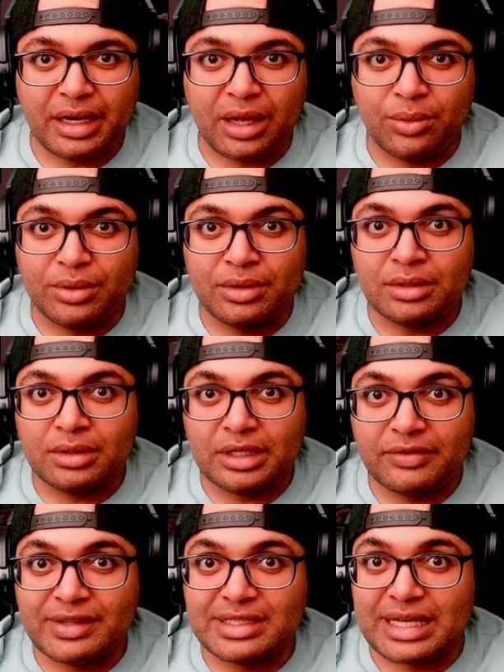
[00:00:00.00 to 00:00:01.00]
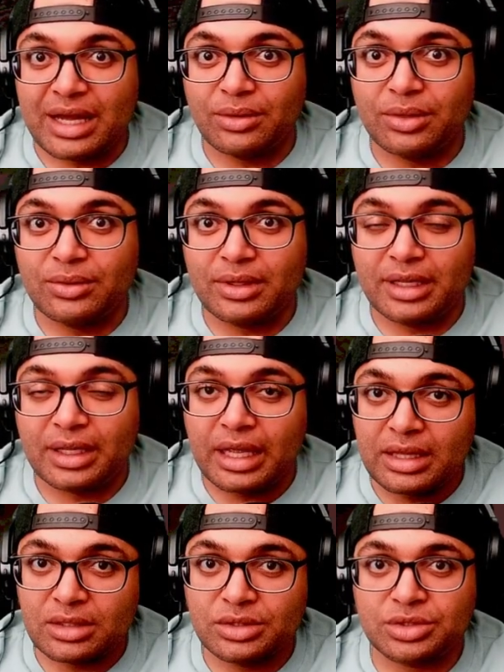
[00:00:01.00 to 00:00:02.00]
I will leave the download link
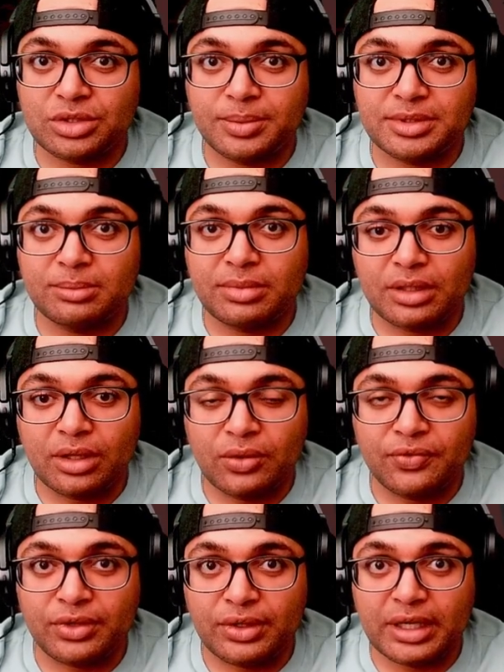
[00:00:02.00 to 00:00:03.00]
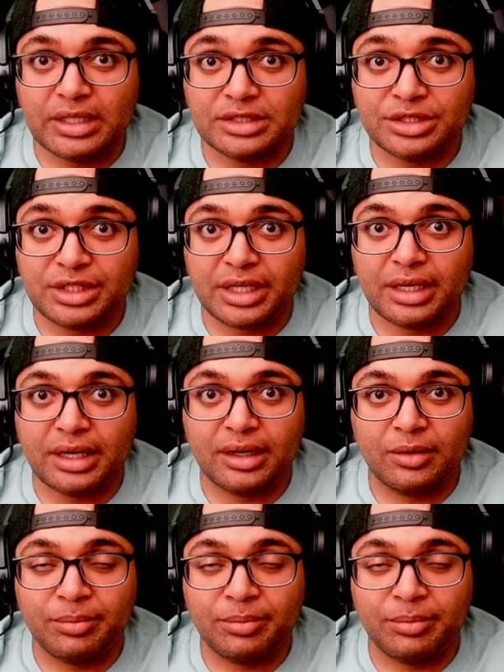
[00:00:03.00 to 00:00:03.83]
in the description below for you guys to check it out.